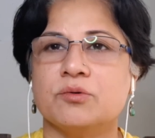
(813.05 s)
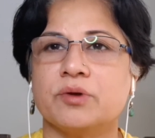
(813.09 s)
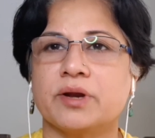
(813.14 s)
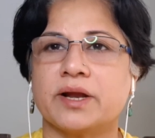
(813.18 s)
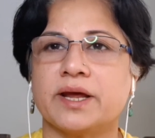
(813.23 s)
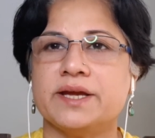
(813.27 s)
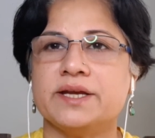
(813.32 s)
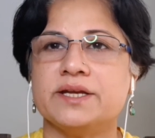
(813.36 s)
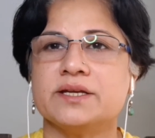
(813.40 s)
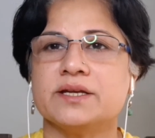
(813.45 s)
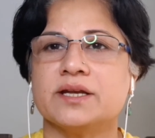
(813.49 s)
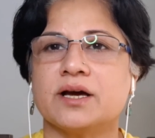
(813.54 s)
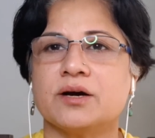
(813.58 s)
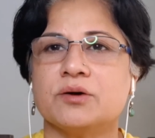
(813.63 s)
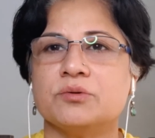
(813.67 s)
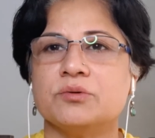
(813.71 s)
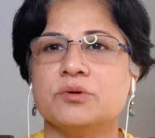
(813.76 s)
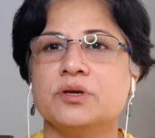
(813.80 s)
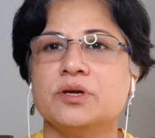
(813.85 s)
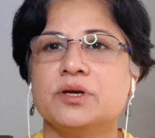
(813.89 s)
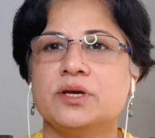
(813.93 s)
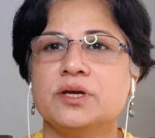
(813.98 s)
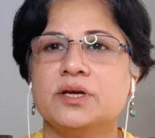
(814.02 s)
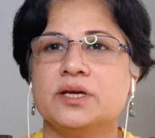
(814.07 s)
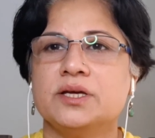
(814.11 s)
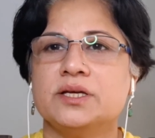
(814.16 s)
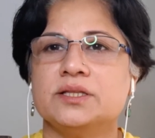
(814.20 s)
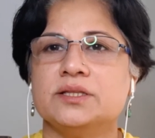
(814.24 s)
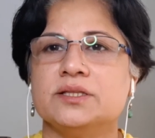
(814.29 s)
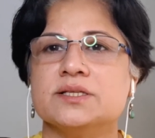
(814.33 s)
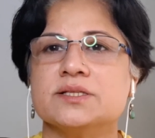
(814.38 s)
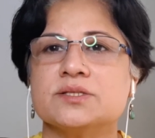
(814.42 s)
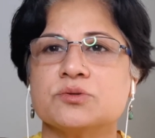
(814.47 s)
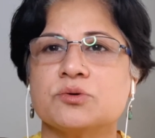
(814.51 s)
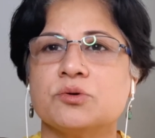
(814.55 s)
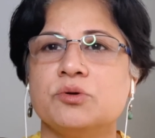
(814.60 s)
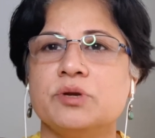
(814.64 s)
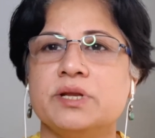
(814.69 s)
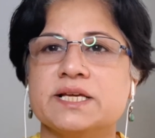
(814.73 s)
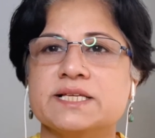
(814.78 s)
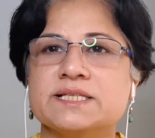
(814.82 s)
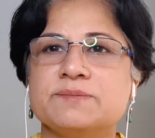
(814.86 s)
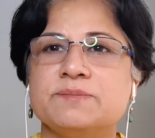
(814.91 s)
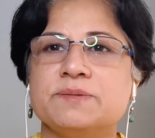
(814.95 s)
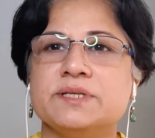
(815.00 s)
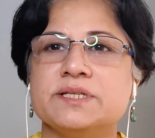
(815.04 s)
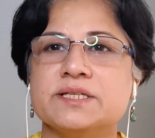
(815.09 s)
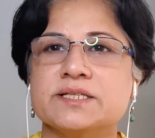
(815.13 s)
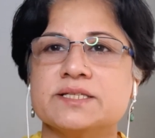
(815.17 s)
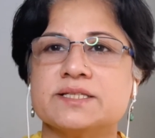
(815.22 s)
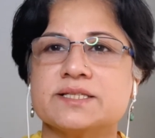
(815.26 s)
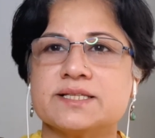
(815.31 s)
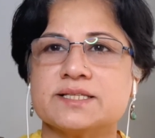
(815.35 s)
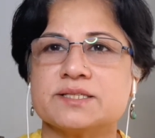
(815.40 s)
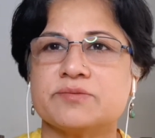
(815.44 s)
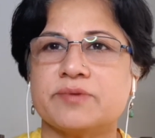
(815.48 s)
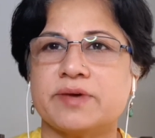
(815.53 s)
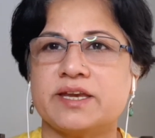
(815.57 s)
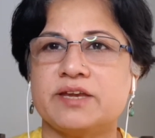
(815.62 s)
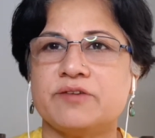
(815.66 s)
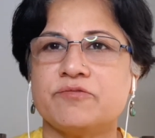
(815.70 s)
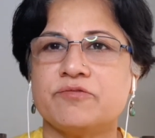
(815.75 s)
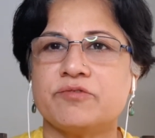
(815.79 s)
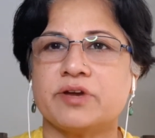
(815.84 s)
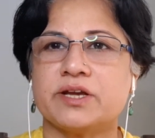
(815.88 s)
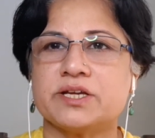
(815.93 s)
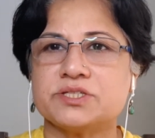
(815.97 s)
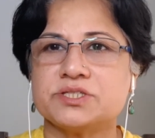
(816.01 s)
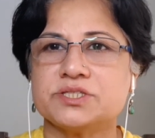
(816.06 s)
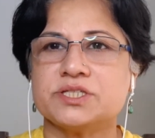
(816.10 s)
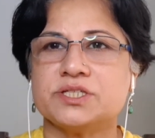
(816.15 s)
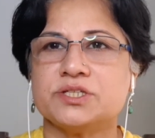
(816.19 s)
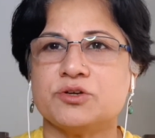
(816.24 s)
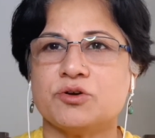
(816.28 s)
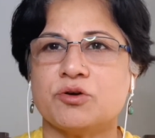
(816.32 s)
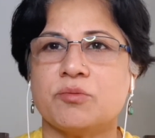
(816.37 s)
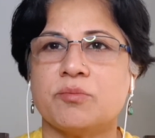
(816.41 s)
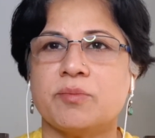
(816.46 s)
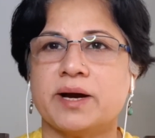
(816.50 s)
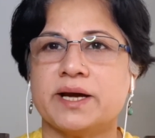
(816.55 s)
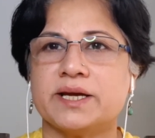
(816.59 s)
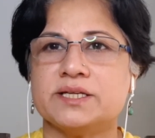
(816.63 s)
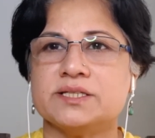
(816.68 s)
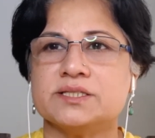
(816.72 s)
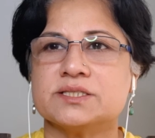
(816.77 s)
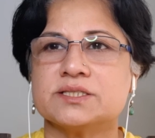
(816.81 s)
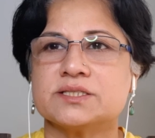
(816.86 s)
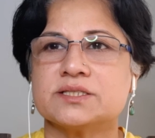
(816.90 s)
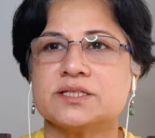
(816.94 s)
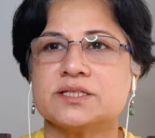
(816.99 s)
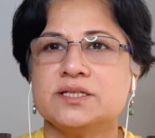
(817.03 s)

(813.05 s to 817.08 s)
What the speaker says: Right now, this whole experience is very fresh in your mind.